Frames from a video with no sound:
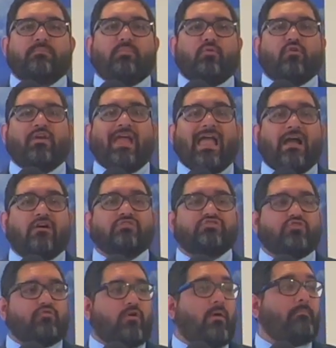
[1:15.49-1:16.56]
or an elder
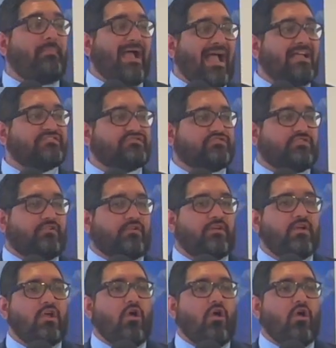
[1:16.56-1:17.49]
or a pastor